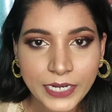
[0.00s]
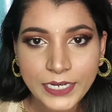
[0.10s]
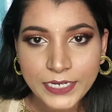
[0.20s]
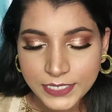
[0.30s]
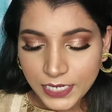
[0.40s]

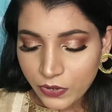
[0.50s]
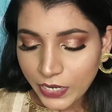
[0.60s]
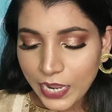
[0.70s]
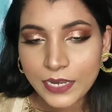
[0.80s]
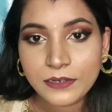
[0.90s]
great
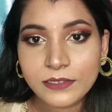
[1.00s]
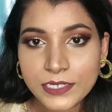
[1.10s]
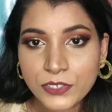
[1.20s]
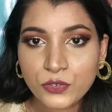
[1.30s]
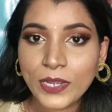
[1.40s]
discount and
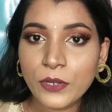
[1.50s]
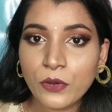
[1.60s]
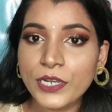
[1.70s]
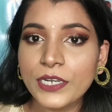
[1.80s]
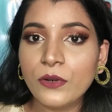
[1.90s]
this too I
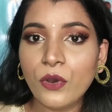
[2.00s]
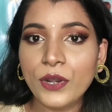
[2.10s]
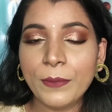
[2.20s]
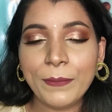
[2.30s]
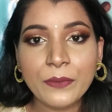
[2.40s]
got it
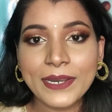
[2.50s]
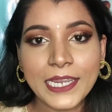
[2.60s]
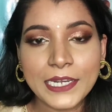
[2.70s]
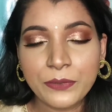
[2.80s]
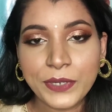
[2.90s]
on a buy
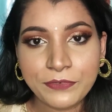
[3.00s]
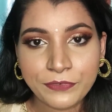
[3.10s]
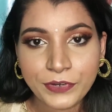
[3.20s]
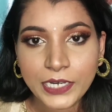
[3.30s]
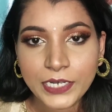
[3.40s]
one get one
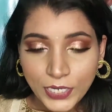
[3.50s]
free.